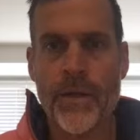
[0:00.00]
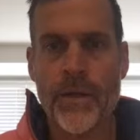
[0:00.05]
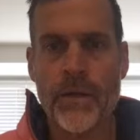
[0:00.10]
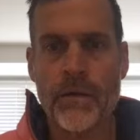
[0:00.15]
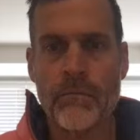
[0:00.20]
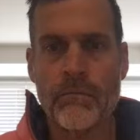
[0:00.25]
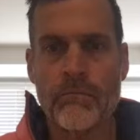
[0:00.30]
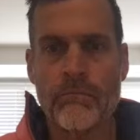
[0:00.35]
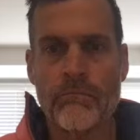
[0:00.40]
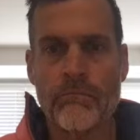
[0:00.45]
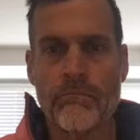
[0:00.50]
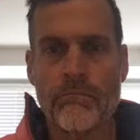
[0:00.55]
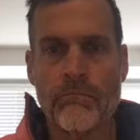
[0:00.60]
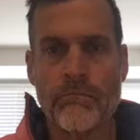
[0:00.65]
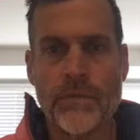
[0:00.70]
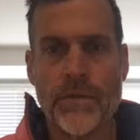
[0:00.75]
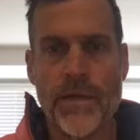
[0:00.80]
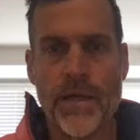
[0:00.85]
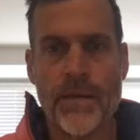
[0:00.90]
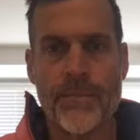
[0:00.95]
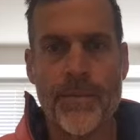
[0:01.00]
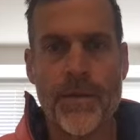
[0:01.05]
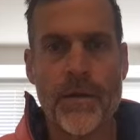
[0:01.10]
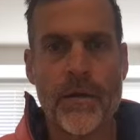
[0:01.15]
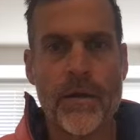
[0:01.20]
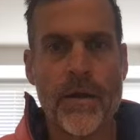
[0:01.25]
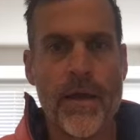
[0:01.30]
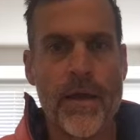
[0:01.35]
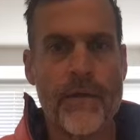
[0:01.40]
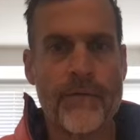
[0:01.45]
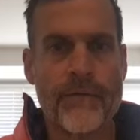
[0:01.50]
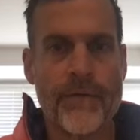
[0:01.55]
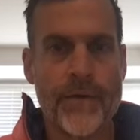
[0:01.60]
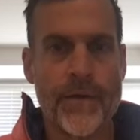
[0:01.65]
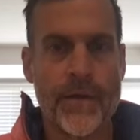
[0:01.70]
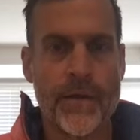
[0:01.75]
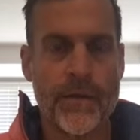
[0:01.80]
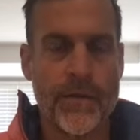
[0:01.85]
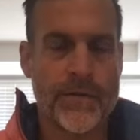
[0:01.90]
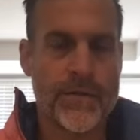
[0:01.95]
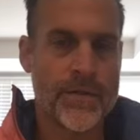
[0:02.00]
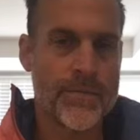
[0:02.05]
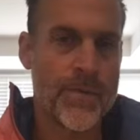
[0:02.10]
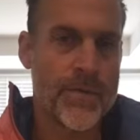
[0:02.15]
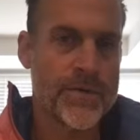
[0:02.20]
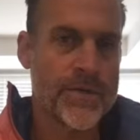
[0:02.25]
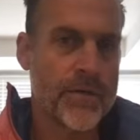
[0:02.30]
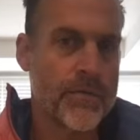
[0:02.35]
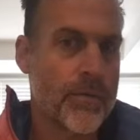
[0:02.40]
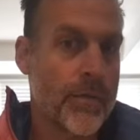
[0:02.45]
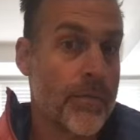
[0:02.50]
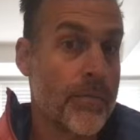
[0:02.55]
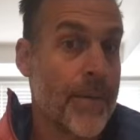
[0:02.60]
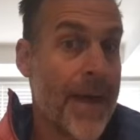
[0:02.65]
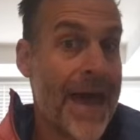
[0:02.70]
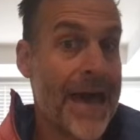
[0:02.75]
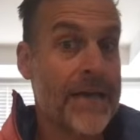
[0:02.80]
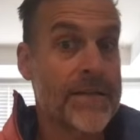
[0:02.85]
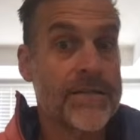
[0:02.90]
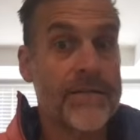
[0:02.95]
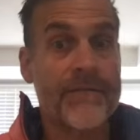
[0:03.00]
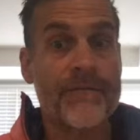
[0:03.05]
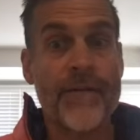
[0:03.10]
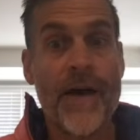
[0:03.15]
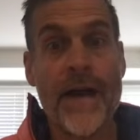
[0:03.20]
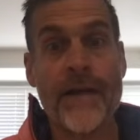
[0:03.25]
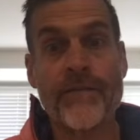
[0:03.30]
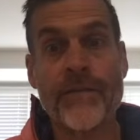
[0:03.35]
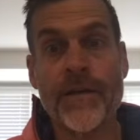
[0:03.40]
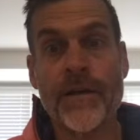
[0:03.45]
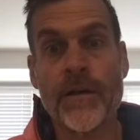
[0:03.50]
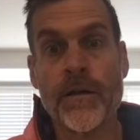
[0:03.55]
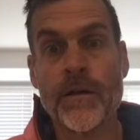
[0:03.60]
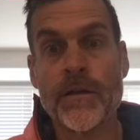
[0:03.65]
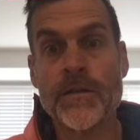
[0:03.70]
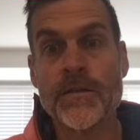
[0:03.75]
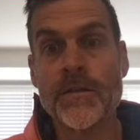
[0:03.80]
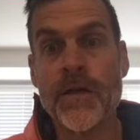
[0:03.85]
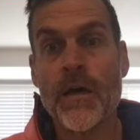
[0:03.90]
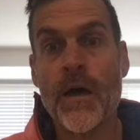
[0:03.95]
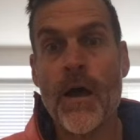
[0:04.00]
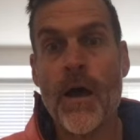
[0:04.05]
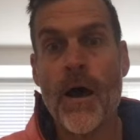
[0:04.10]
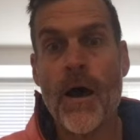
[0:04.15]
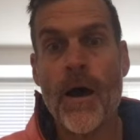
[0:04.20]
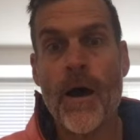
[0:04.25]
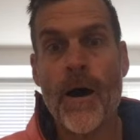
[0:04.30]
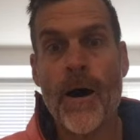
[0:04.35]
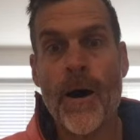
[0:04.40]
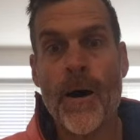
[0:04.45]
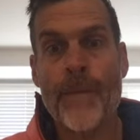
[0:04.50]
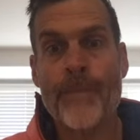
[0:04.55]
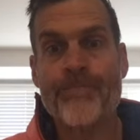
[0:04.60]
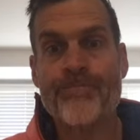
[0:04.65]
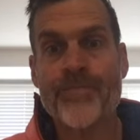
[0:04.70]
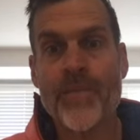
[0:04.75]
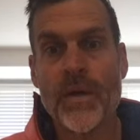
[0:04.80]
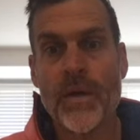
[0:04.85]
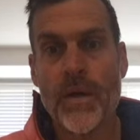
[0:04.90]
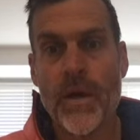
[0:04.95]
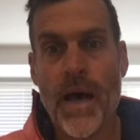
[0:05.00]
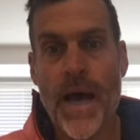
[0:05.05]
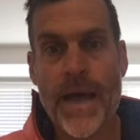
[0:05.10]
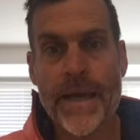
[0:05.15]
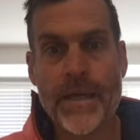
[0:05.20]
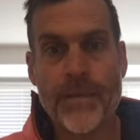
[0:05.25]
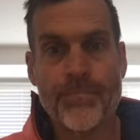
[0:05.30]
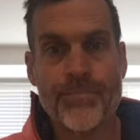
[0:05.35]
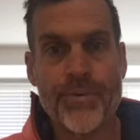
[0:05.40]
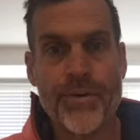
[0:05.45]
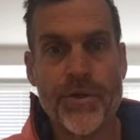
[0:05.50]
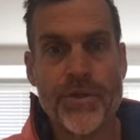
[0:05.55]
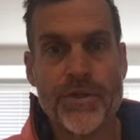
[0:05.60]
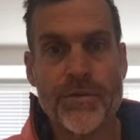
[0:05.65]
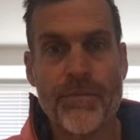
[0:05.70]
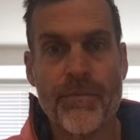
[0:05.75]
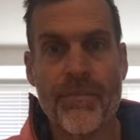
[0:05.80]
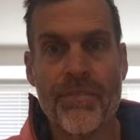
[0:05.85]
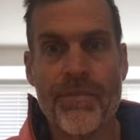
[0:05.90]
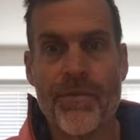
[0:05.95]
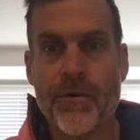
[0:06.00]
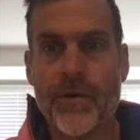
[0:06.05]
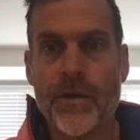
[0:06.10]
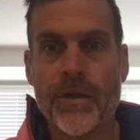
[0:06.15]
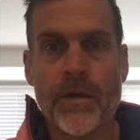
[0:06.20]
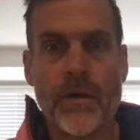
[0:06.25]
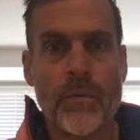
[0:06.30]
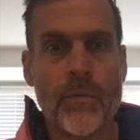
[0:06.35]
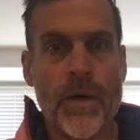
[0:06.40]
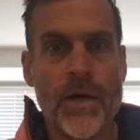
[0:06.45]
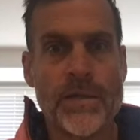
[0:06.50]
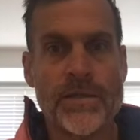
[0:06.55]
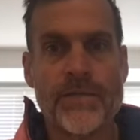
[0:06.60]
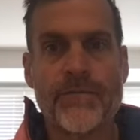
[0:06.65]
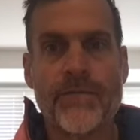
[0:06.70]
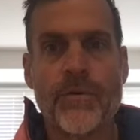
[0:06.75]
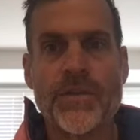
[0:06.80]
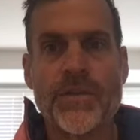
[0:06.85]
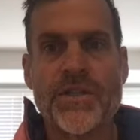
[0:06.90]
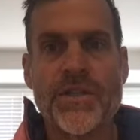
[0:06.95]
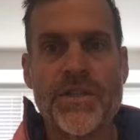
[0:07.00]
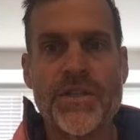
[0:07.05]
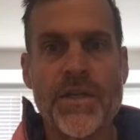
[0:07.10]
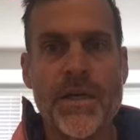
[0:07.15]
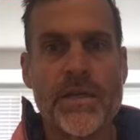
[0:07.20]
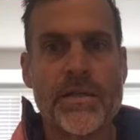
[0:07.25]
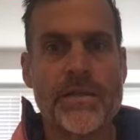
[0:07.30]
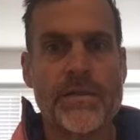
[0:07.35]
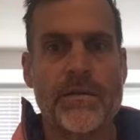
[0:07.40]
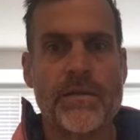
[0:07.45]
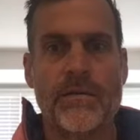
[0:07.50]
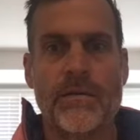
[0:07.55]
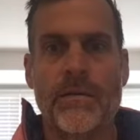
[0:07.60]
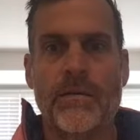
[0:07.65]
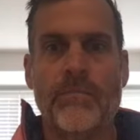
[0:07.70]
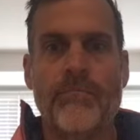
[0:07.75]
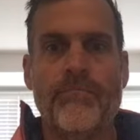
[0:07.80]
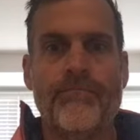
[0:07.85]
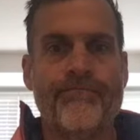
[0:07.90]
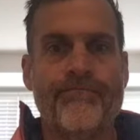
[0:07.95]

in damn near every electric motorcycle over the past 5 years. I can push 30 kilowatts for just a